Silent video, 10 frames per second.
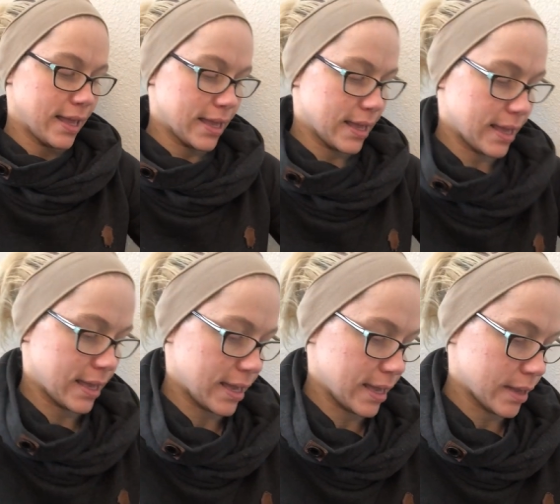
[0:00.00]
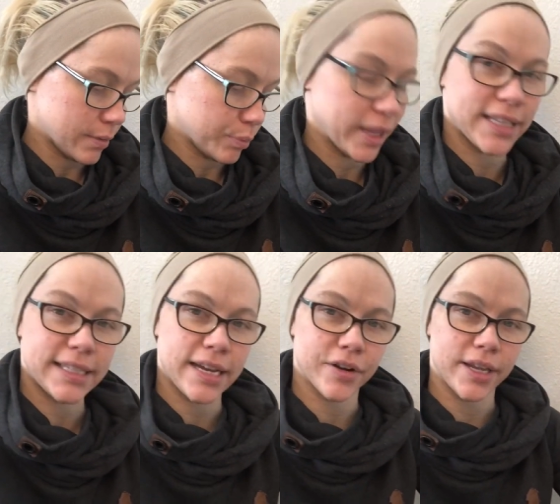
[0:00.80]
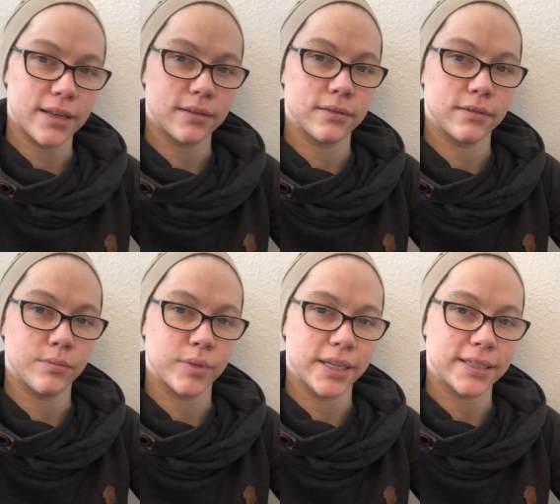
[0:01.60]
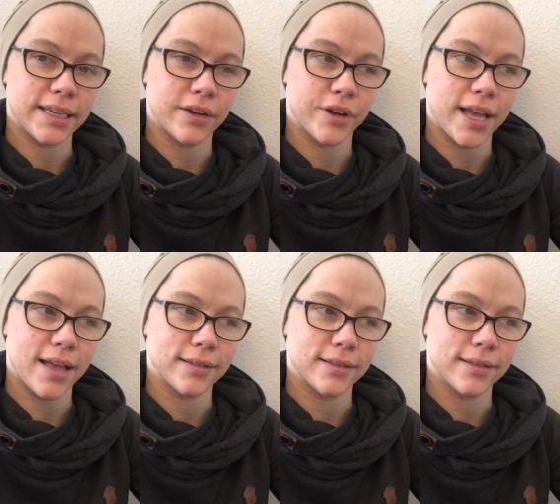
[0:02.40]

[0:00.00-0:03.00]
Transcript: and Plantarian, Plantaria,